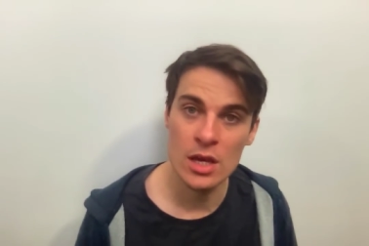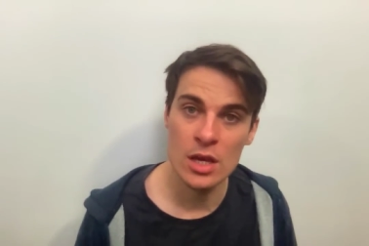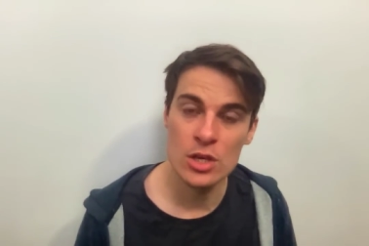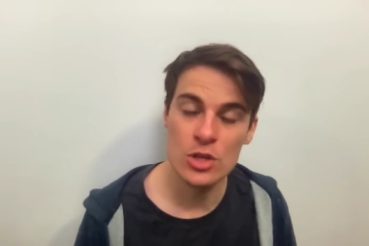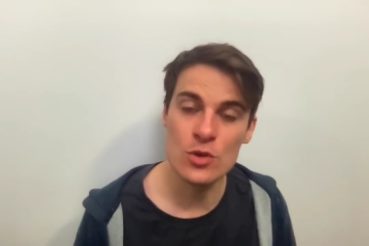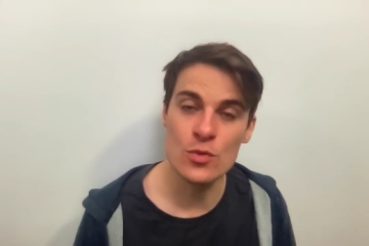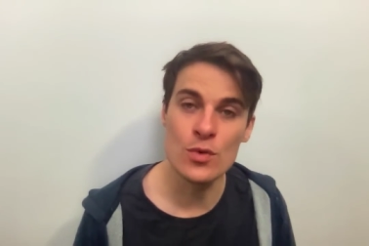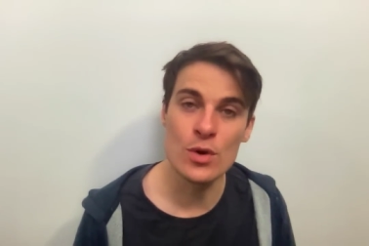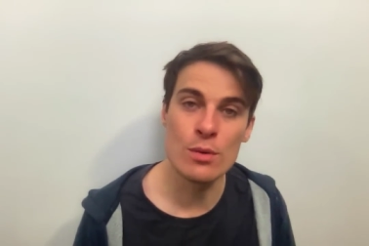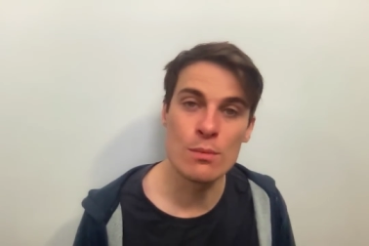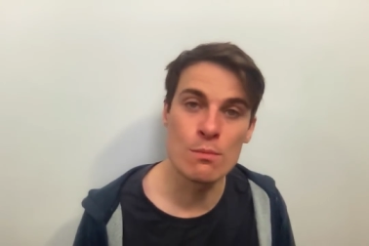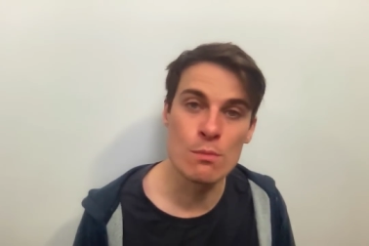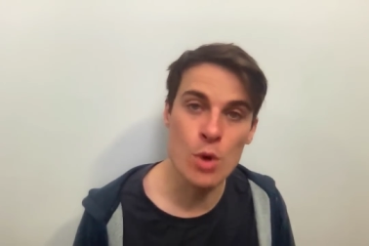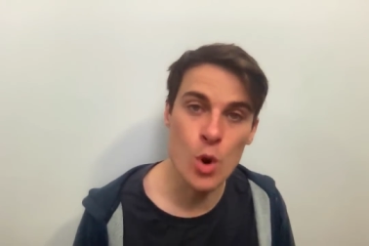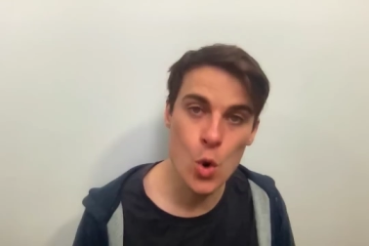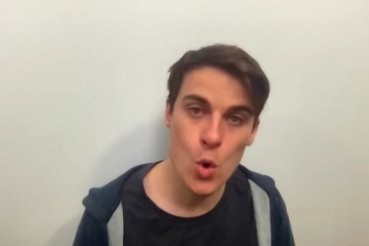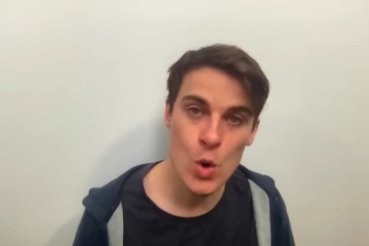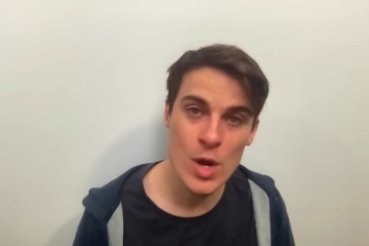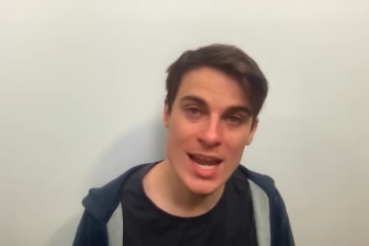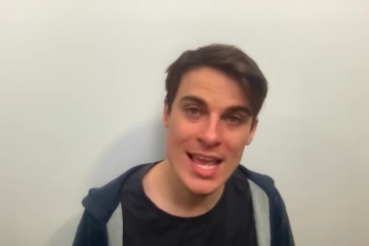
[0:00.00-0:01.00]
You were
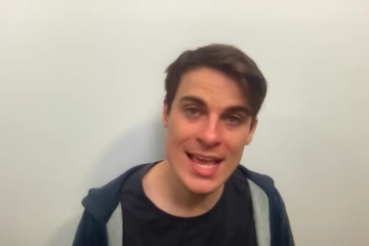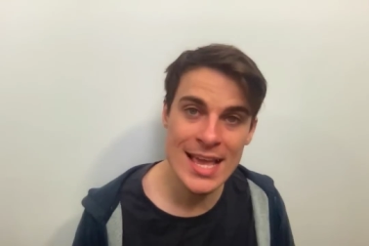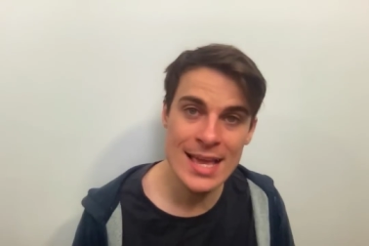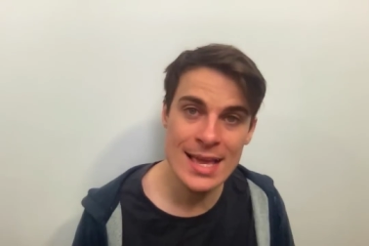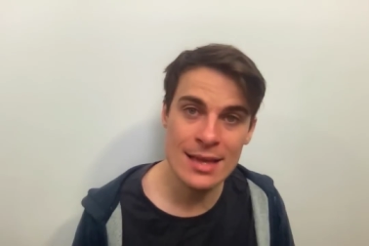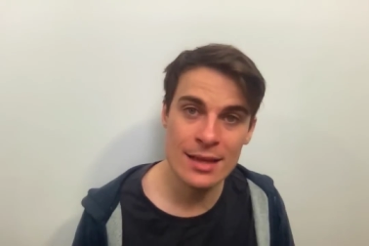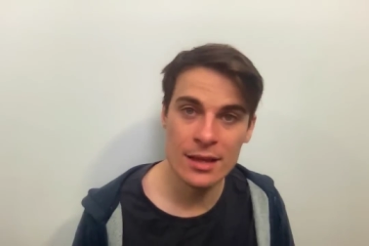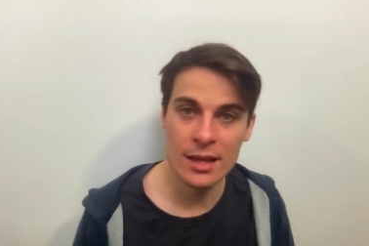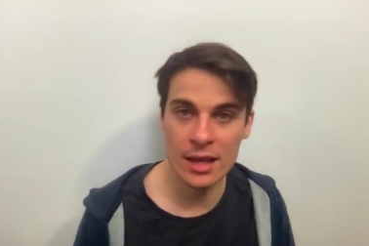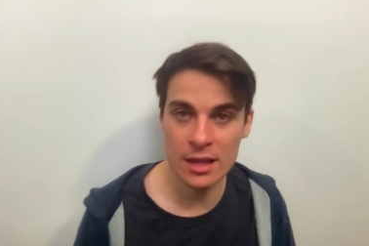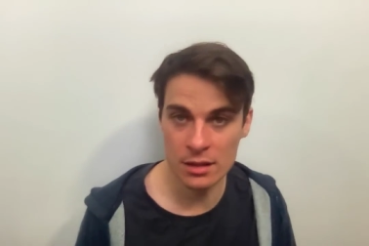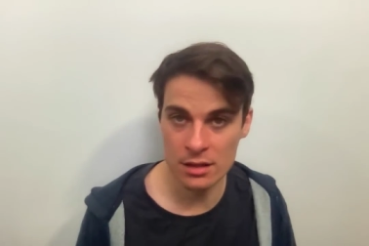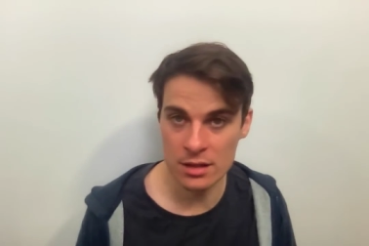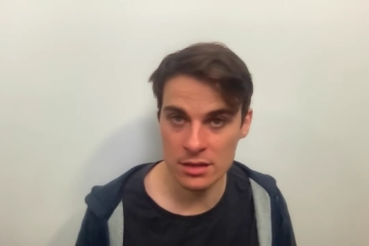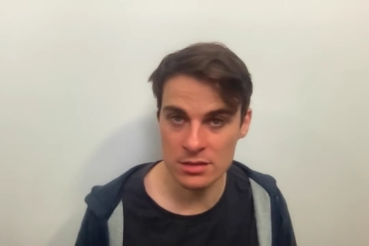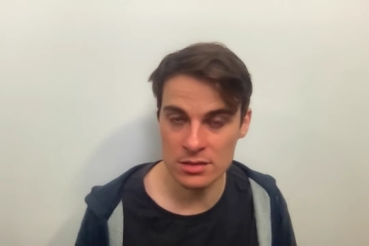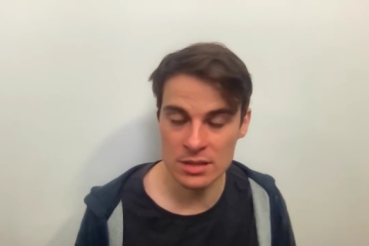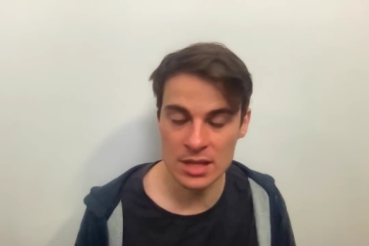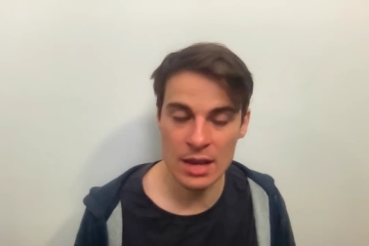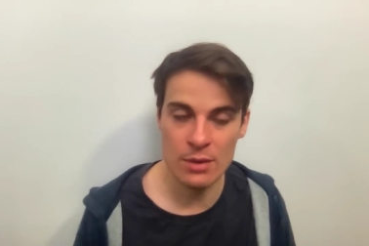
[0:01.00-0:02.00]
mourning,
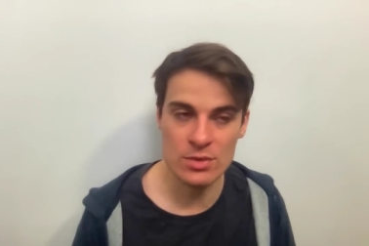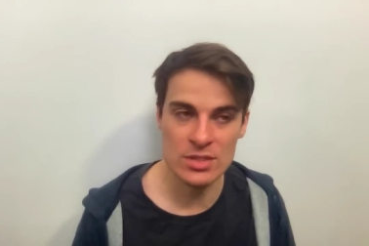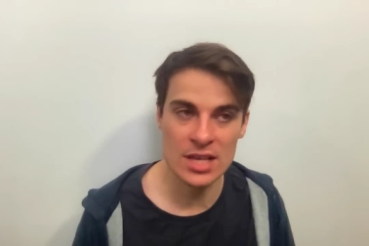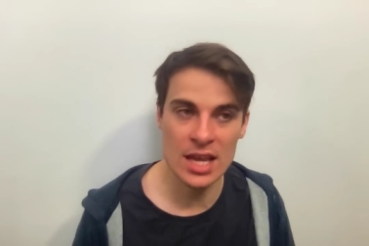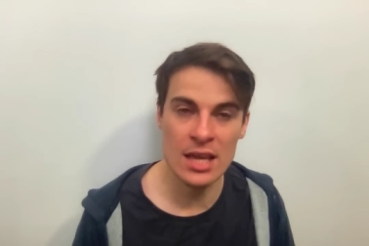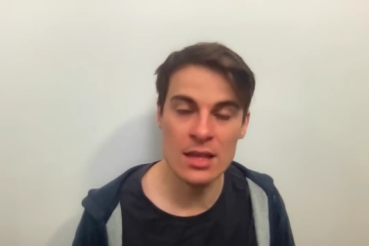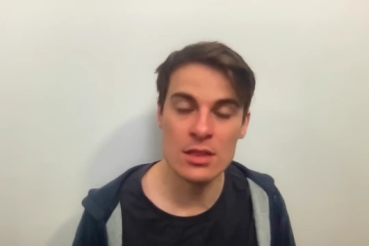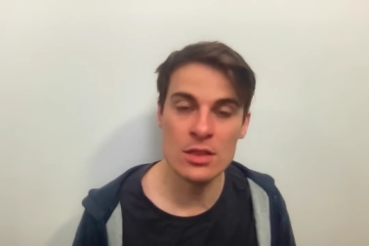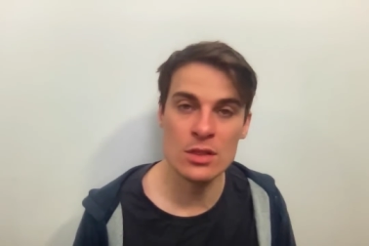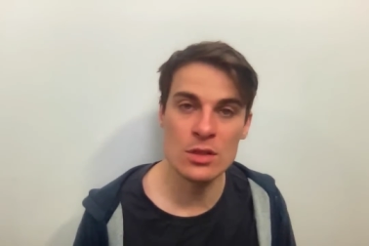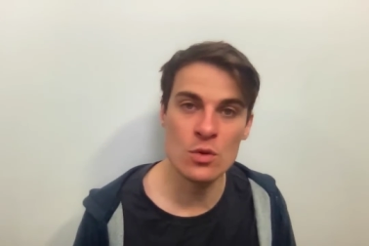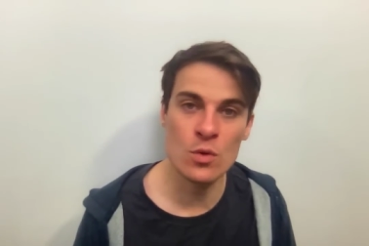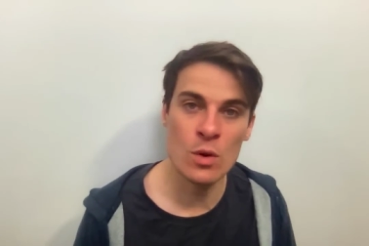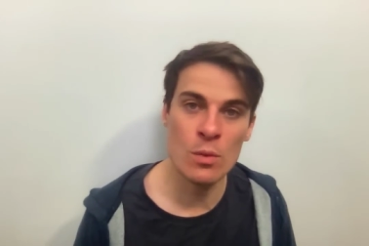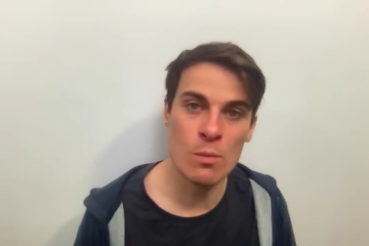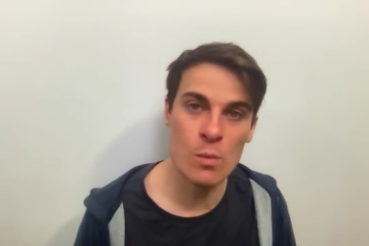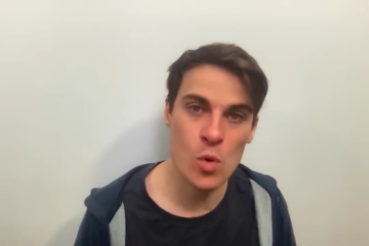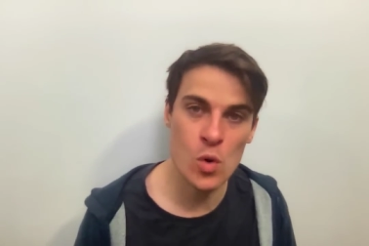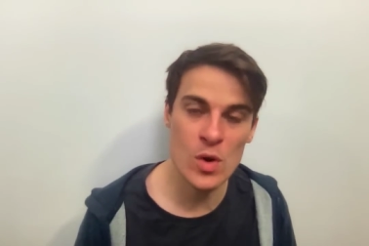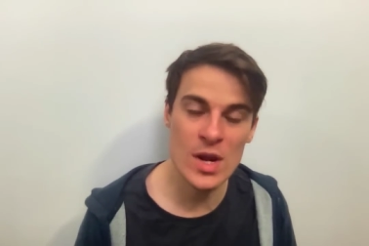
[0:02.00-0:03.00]
as they were saying, you were
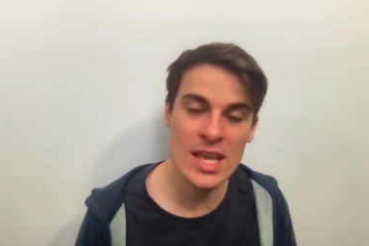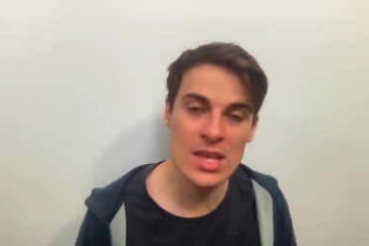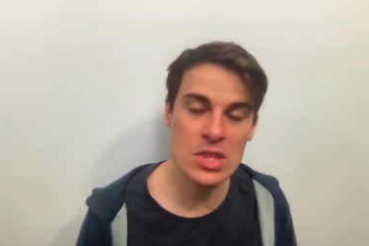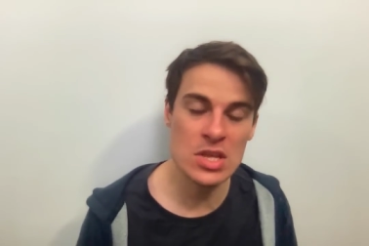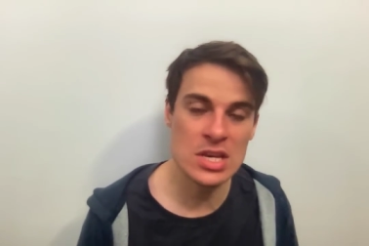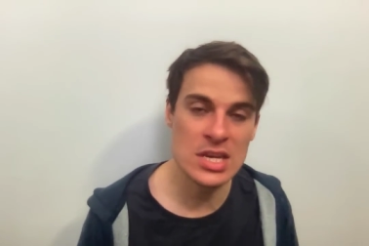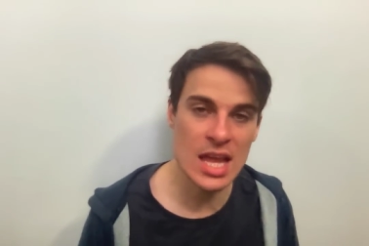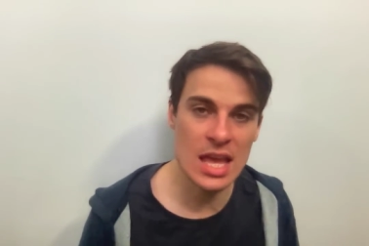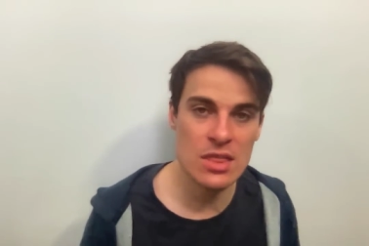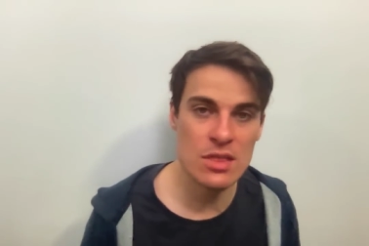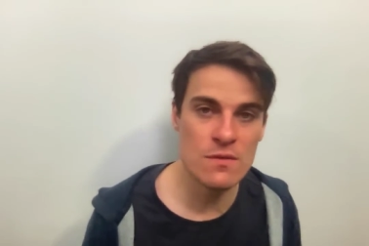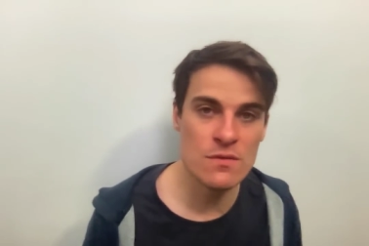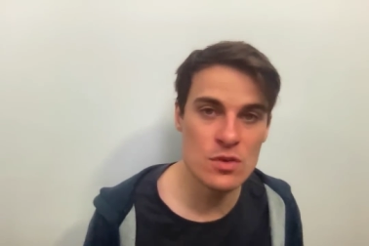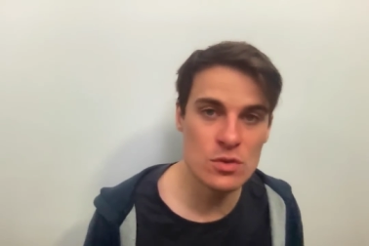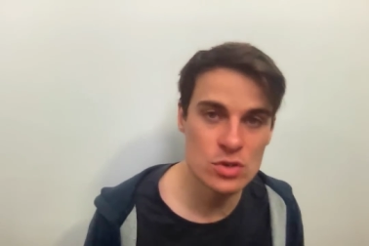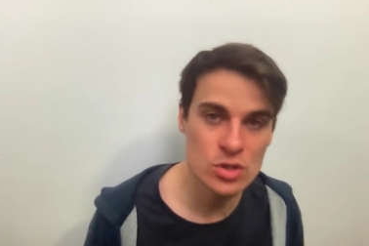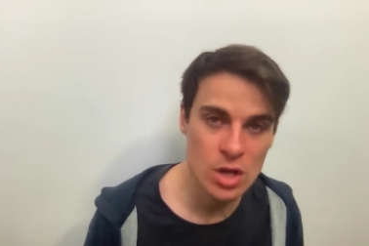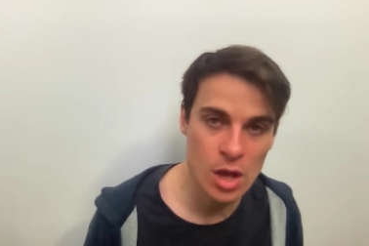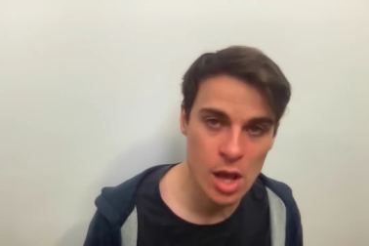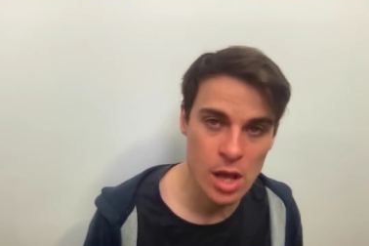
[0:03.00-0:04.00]
mourning the death of your
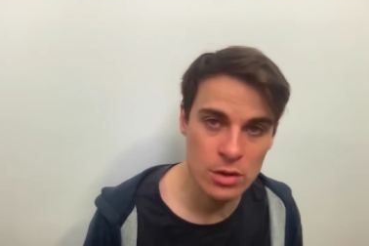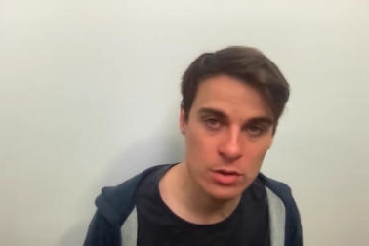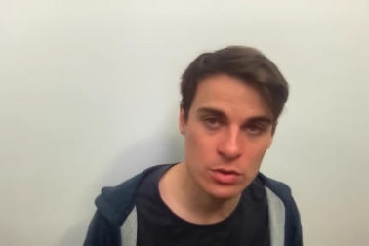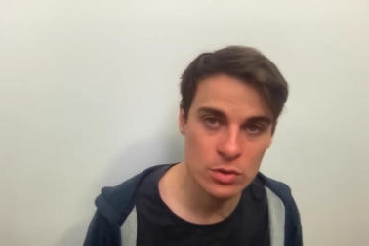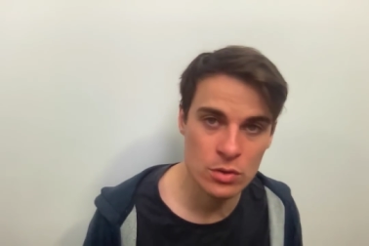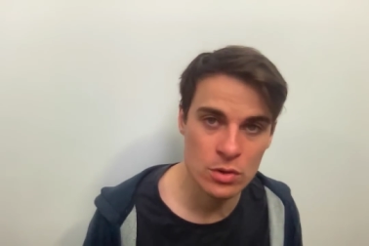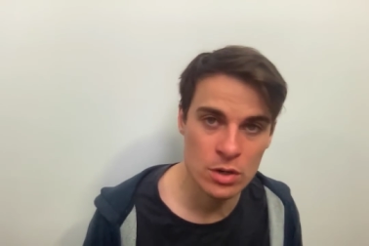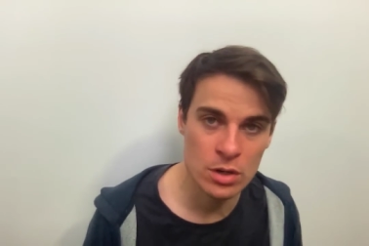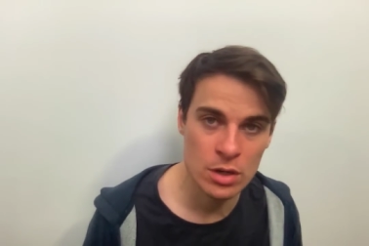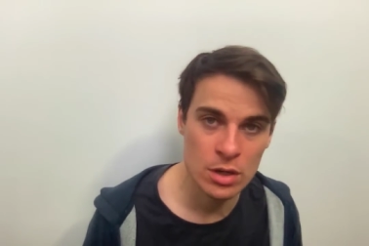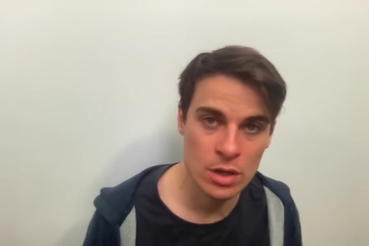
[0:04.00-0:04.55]
childhood.